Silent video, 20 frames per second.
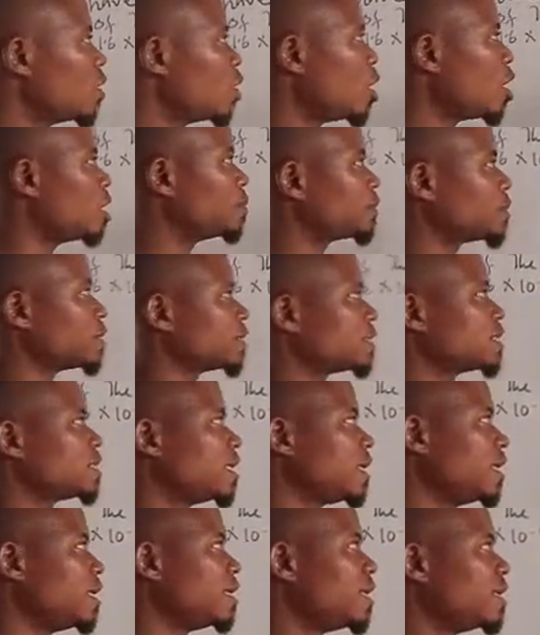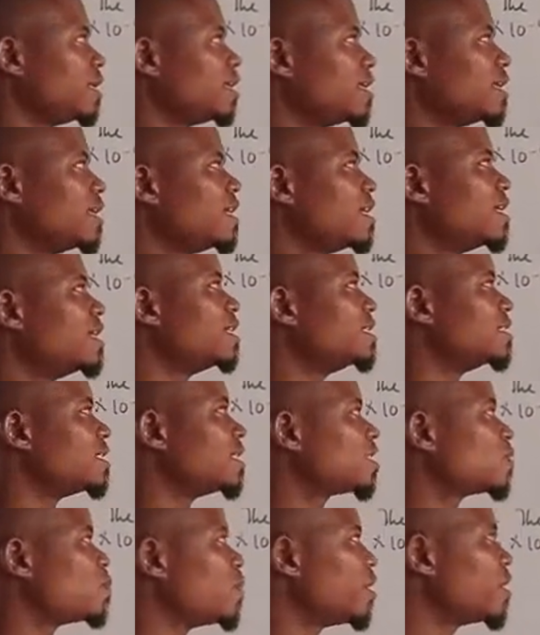Option C,
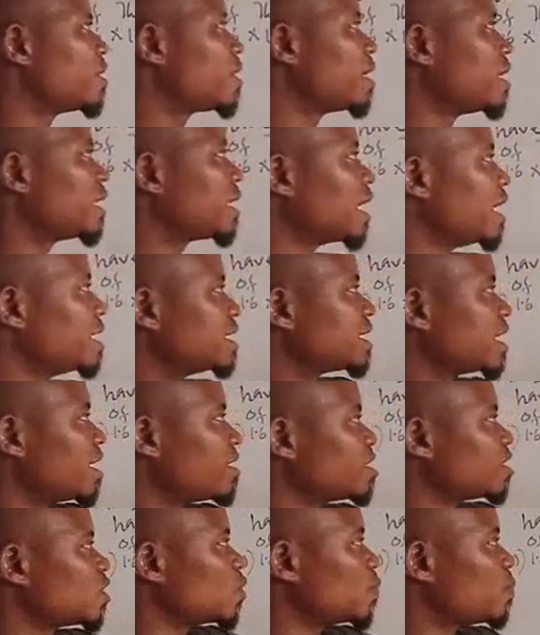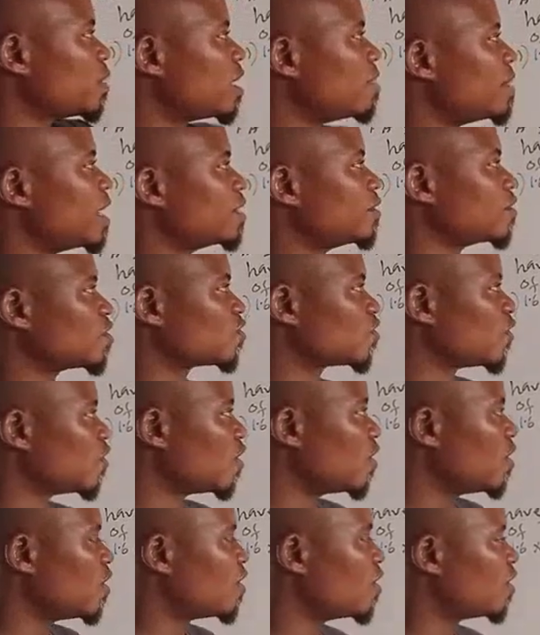6.3 times 10 raised to power minus
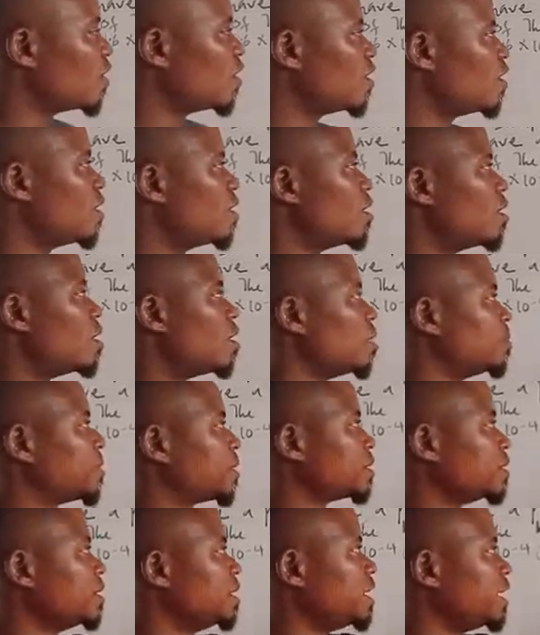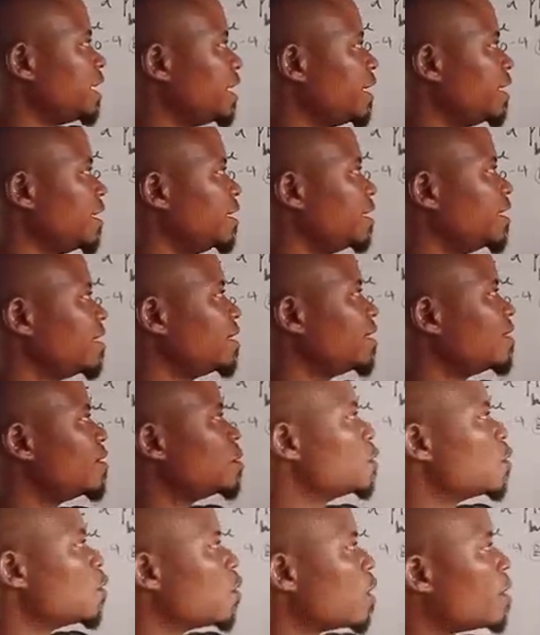4. Option D,
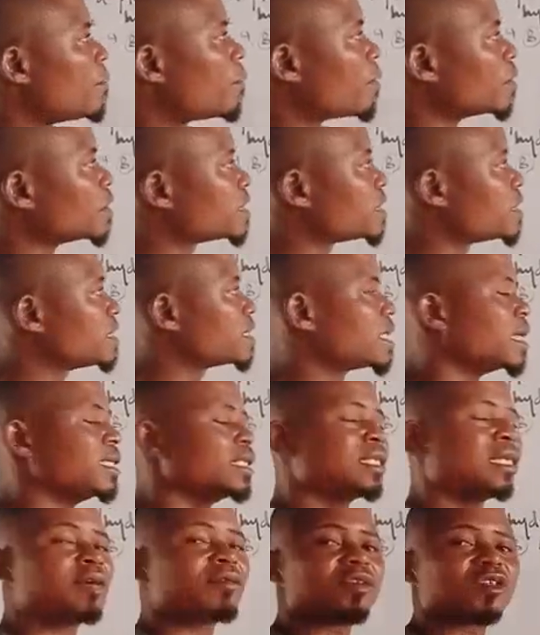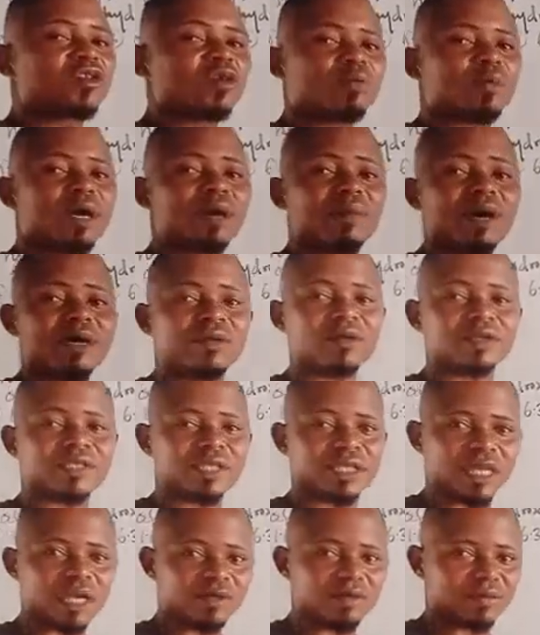1.6 times 10 raised to power minus
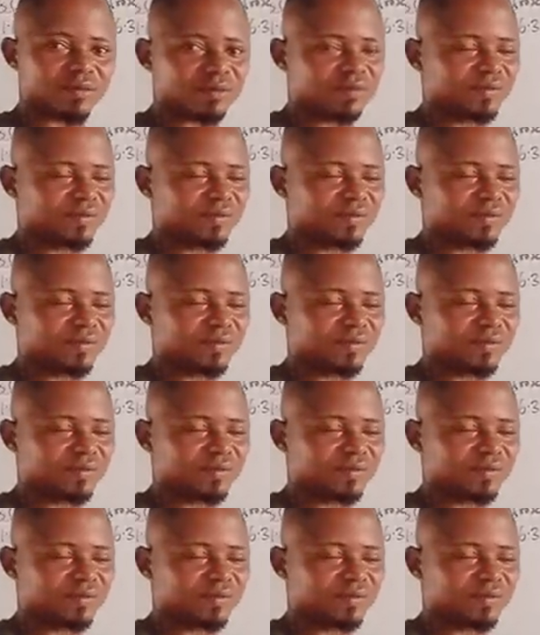11.